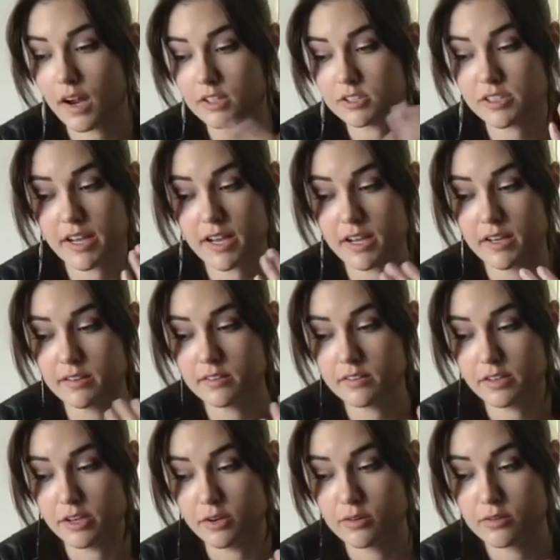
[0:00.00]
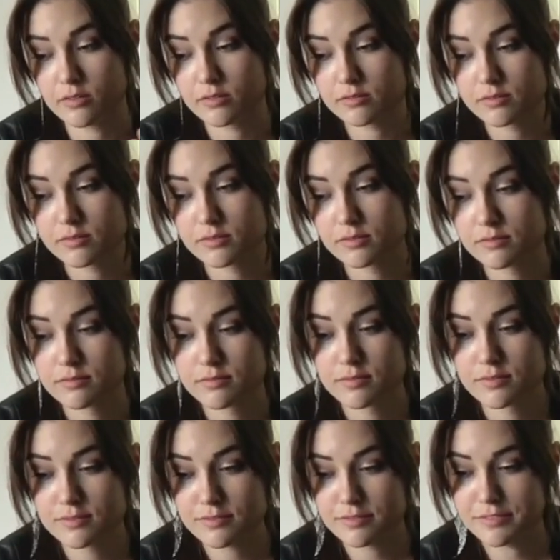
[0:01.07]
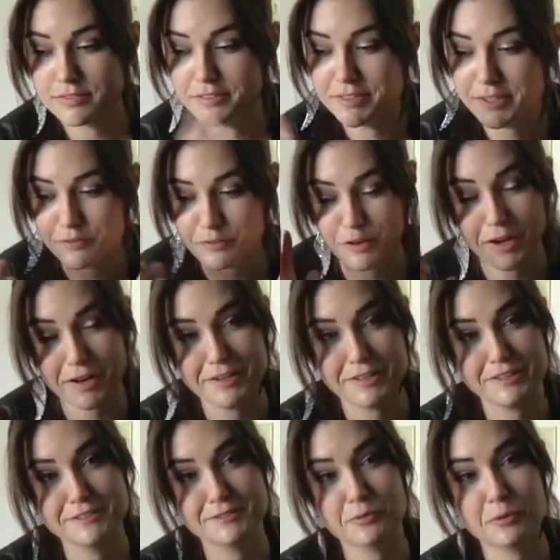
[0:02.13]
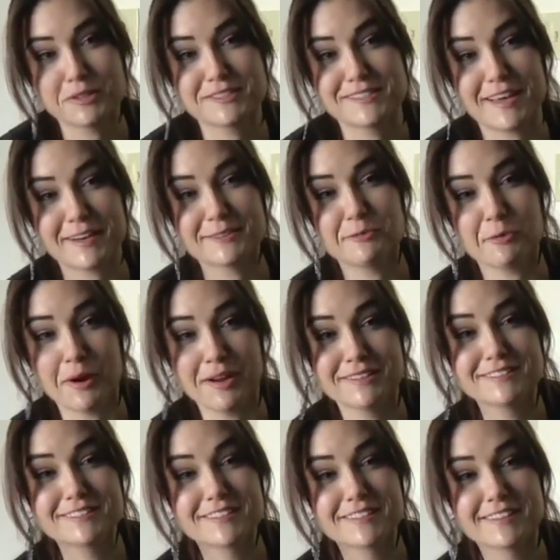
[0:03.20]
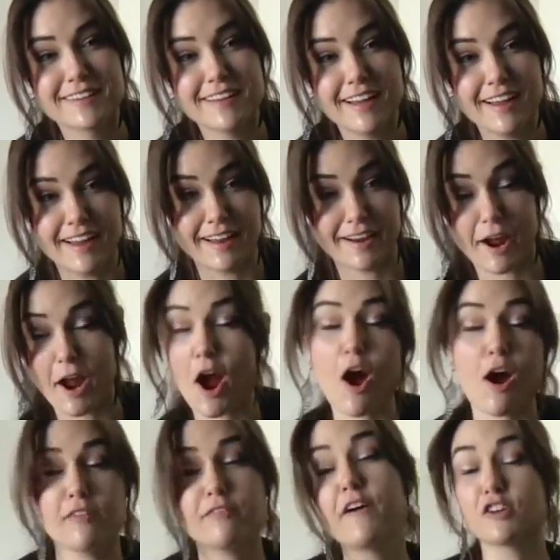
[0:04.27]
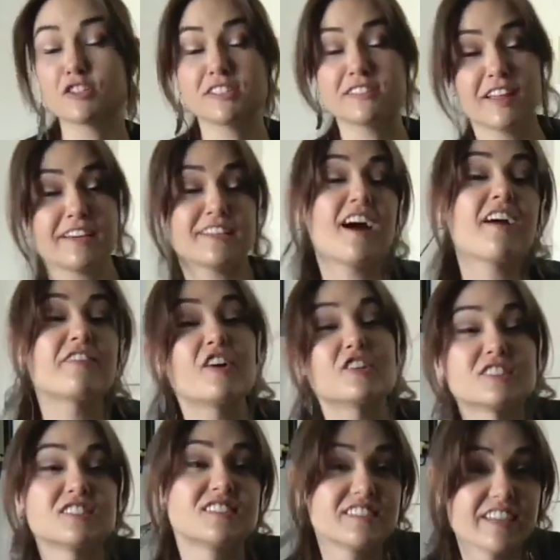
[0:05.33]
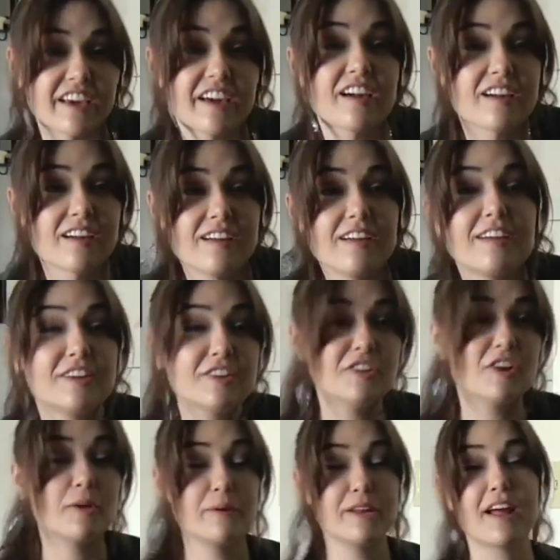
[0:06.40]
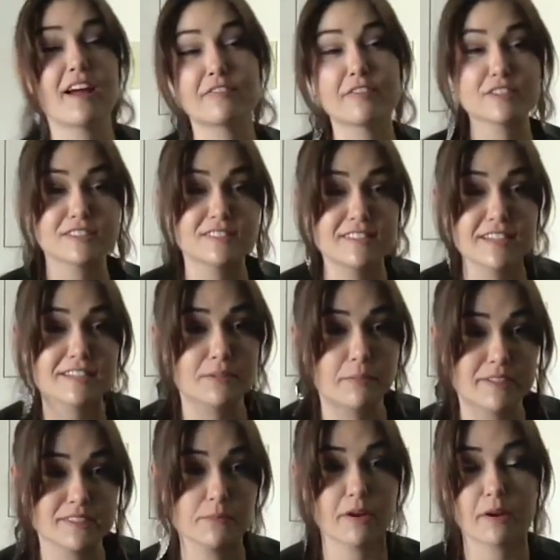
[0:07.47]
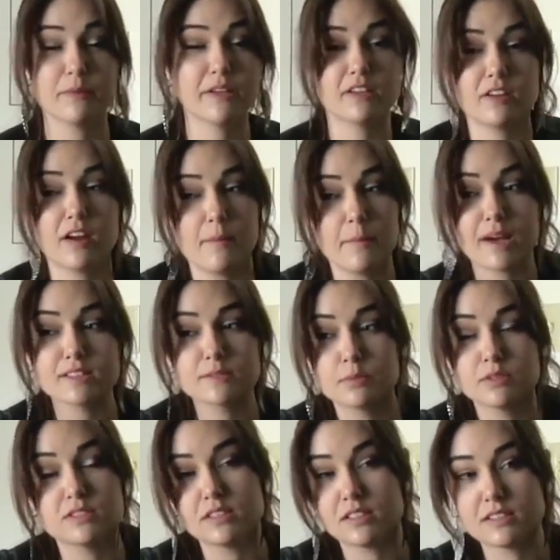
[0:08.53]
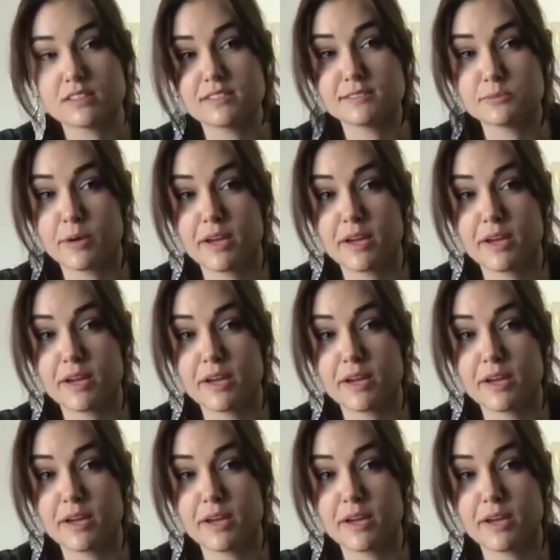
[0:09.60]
I also had, you know, different ideas of what sex was, and I felt sick. You know what I mean? I felt sick to my stomach. I'm like, yeah, I'm not supposed to think this